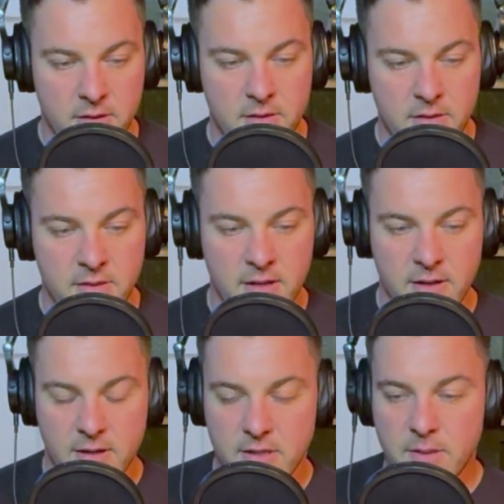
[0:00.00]

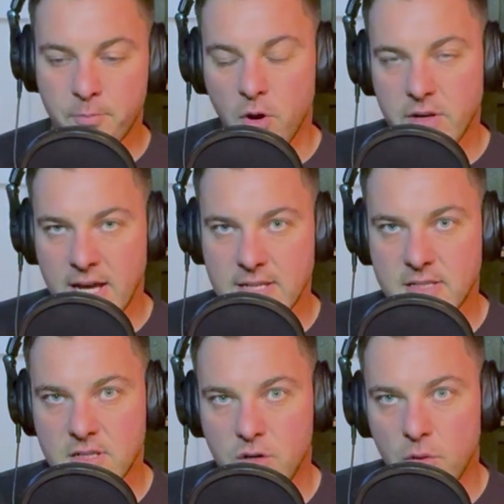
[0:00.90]
The
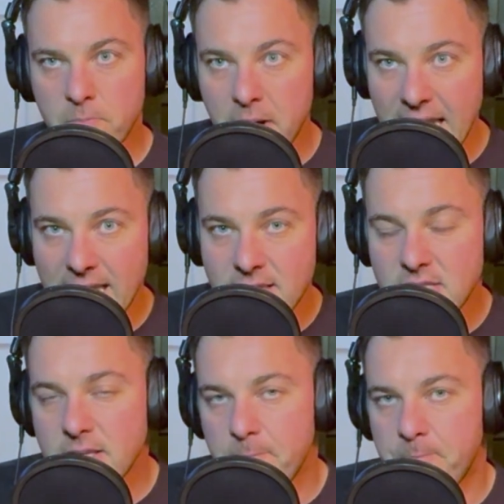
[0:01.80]
broadcast
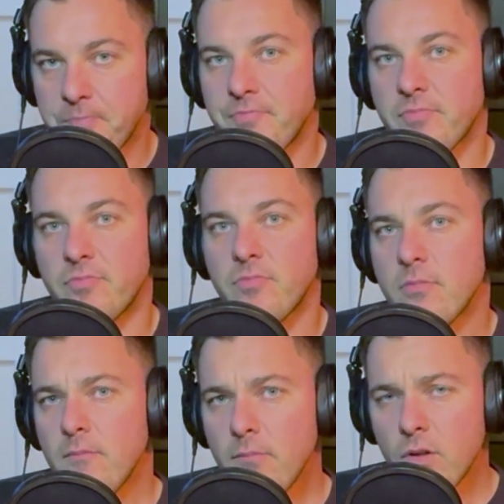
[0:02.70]
companies
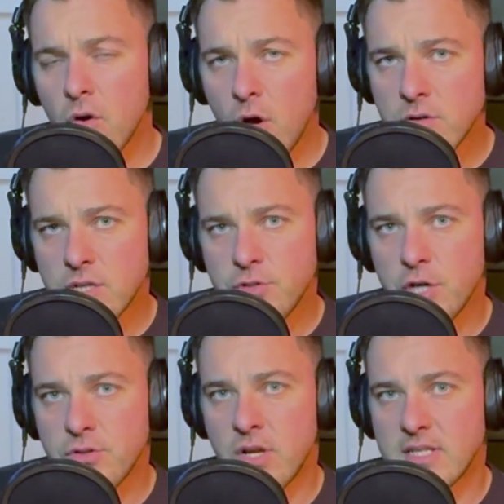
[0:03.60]
also
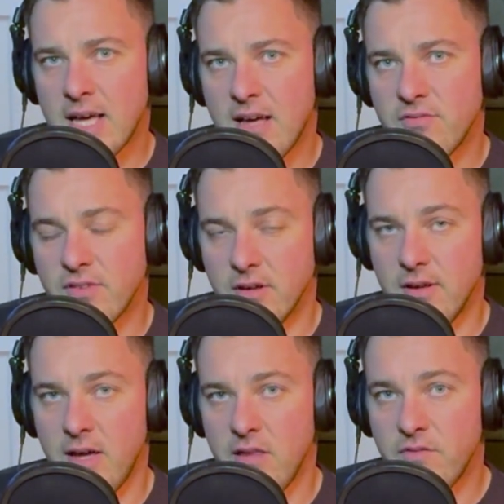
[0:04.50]
chose not to have
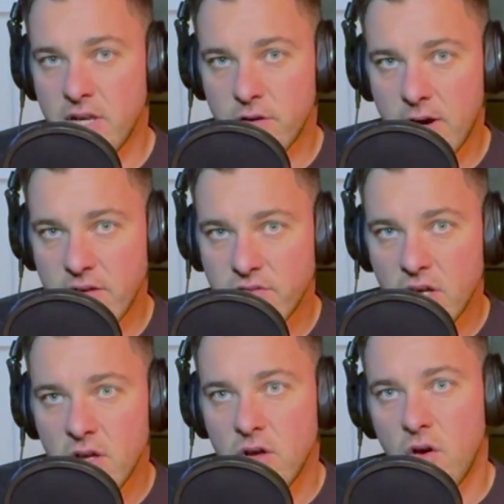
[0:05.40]
any video ref
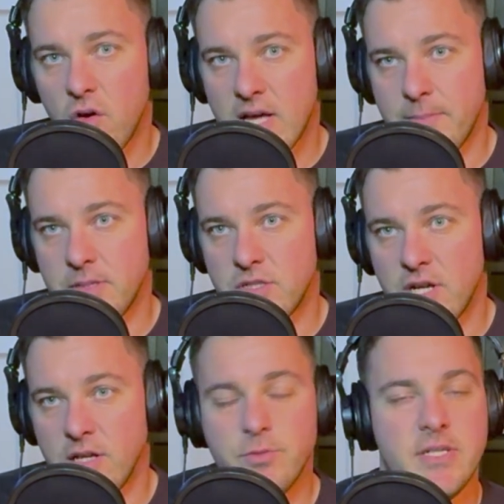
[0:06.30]
or Captain's
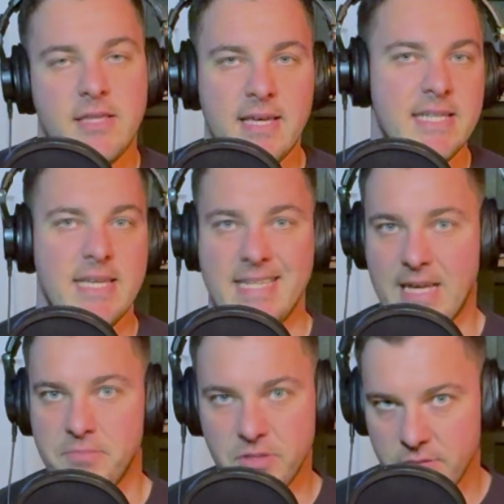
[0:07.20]
Challenge, which I is
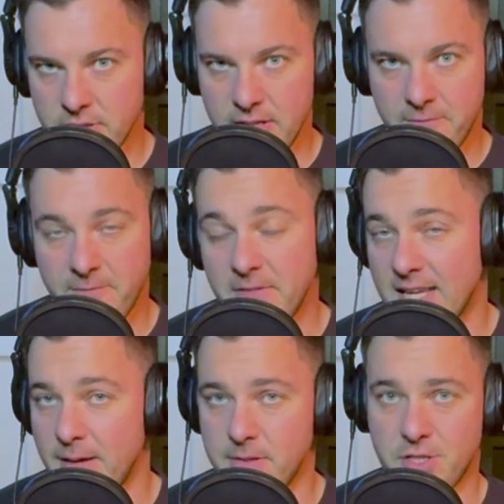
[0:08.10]
absolutely, the
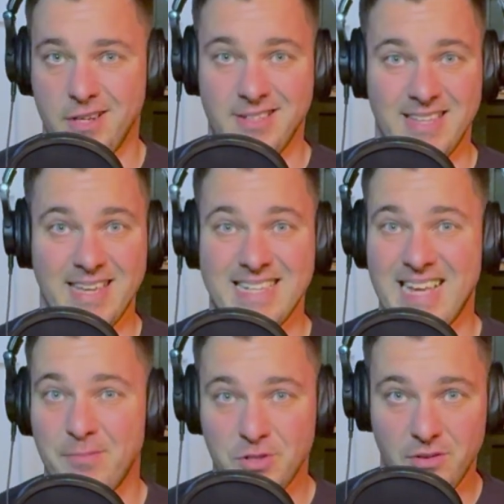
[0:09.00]
Captain's Challenge thing is
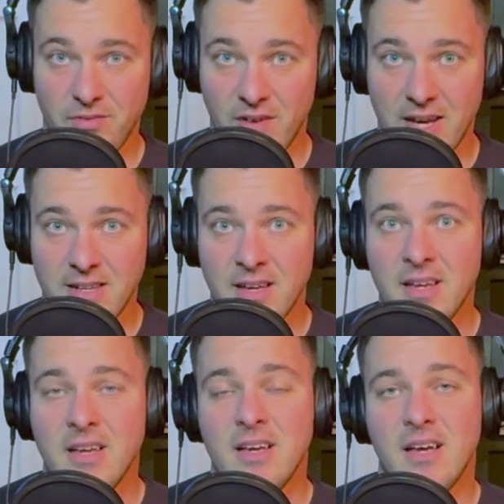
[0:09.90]
absolutely fine.
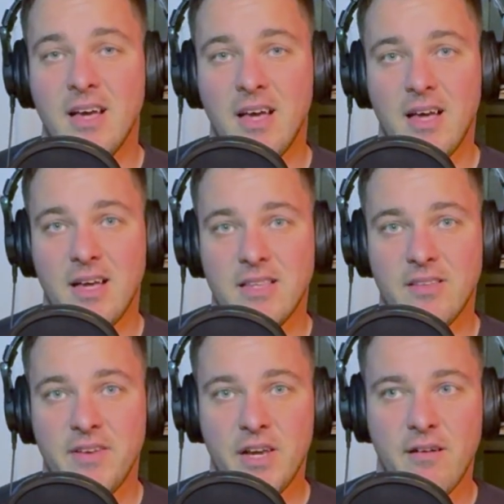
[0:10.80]
The
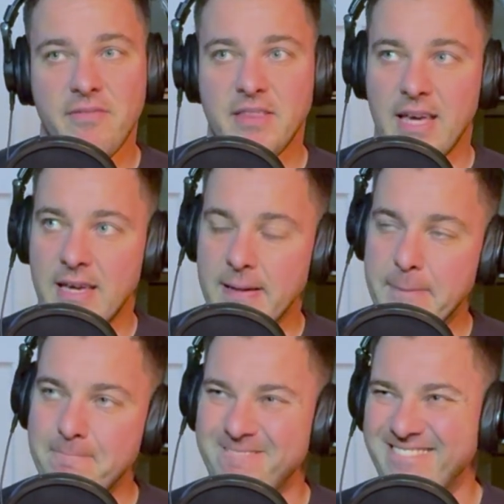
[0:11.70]
video ref thing
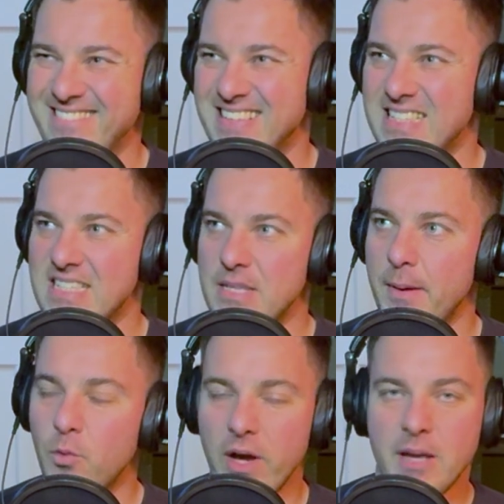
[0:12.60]
is a
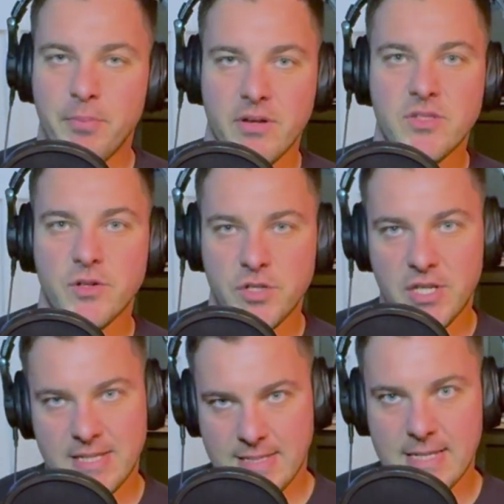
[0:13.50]
bit weird, but as long as
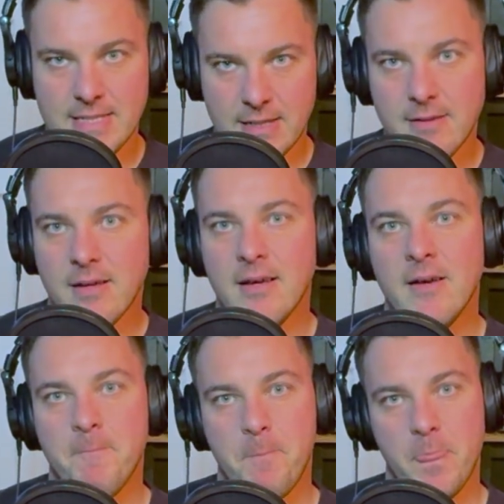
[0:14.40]
you're consistent
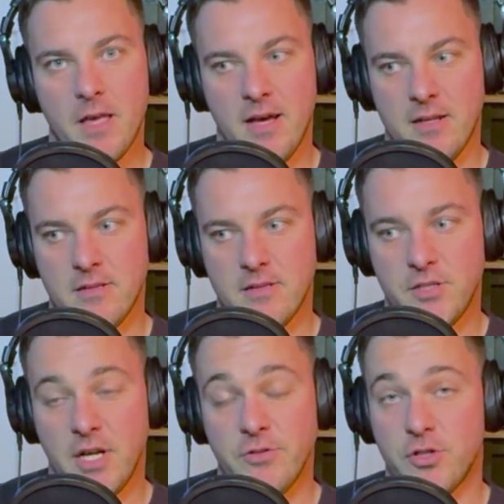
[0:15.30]
and the
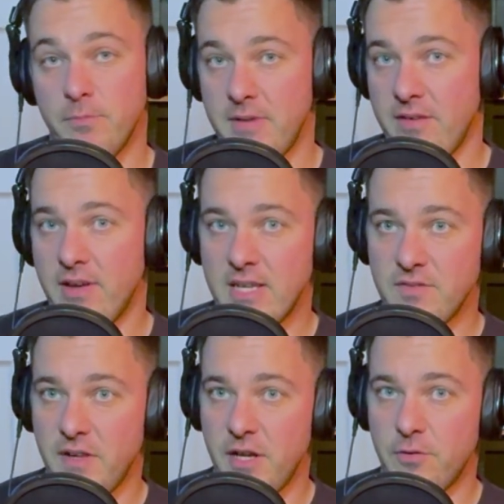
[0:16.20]
Challenge Cup never has
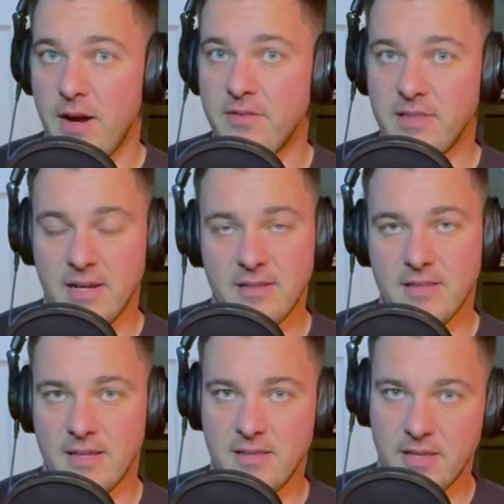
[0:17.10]
video ref, then I
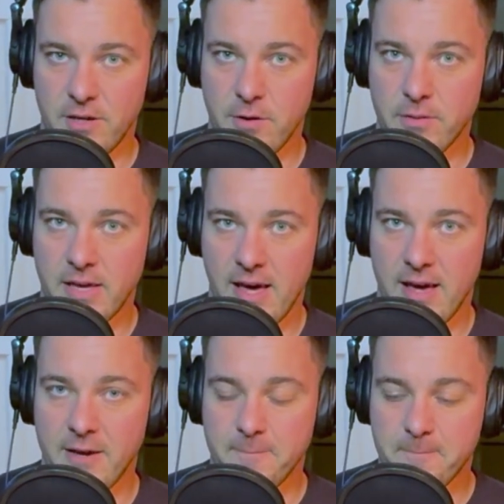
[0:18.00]
think you're okay.